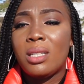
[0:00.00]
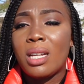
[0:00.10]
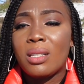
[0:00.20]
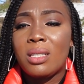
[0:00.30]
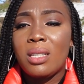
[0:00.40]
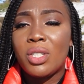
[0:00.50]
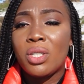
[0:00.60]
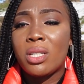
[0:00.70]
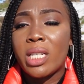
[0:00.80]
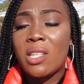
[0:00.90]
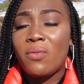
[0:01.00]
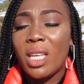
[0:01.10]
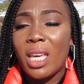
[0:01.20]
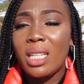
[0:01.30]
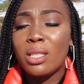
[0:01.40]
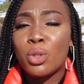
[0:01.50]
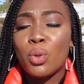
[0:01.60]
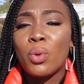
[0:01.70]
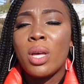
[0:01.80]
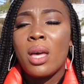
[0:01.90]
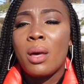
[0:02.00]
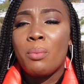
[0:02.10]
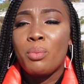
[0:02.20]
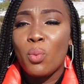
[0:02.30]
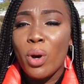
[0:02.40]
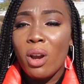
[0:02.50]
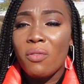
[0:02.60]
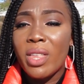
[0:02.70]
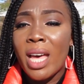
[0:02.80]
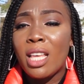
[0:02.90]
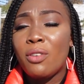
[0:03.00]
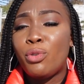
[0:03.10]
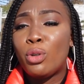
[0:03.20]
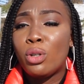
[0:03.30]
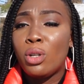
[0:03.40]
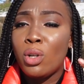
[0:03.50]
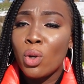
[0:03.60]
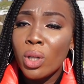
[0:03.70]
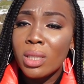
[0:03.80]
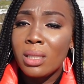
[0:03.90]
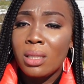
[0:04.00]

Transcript: denunciation certificate. So beware of that. If you do not